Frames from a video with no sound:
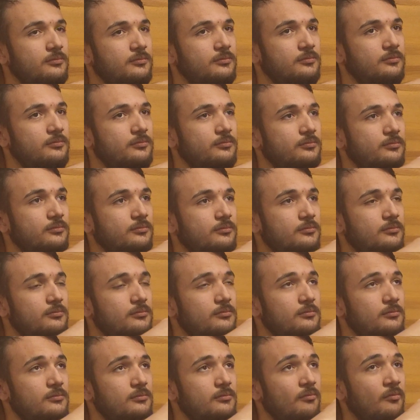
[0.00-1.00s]

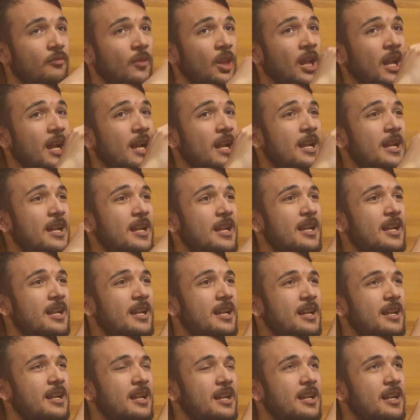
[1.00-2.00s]

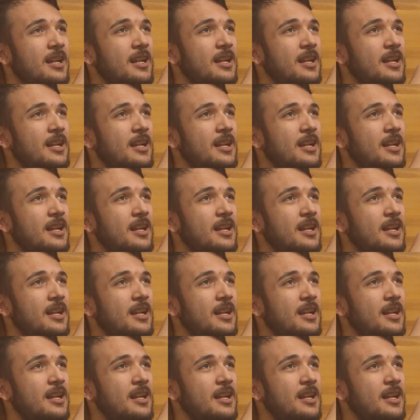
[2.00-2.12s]
[no speech]